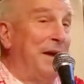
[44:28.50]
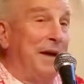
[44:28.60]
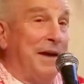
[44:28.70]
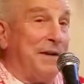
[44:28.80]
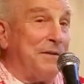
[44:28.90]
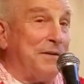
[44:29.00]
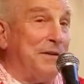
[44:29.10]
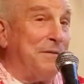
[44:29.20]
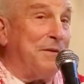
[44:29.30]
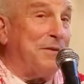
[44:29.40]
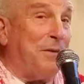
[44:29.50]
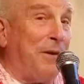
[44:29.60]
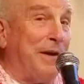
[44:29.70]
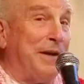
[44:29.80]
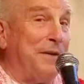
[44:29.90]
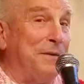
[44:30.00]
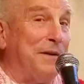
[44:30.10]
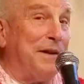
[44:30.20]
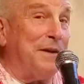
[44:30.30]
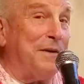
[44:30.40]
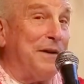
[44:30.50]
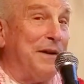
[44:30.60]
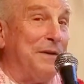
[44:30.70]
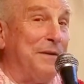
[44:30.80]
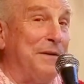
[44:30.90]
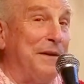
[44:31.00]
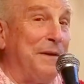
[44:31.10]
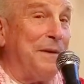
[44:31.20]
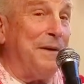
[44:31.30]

And Krishna was crawling here and there and here and there.